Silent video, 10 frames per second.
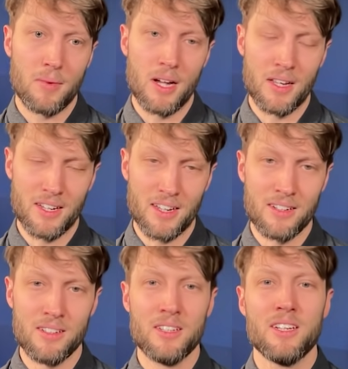And
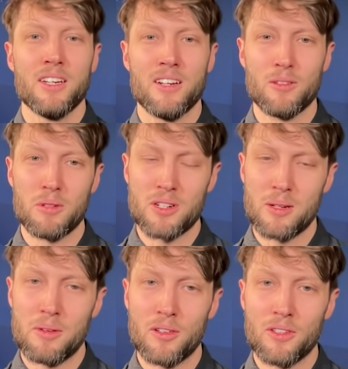again, especially
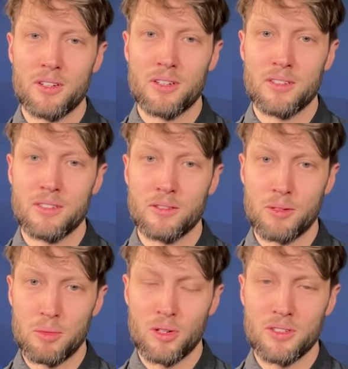about the
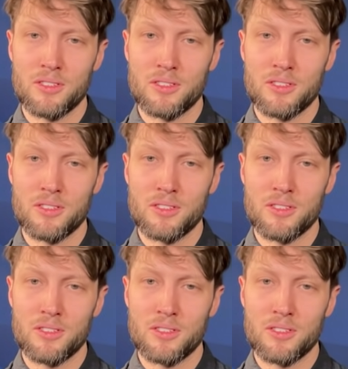report,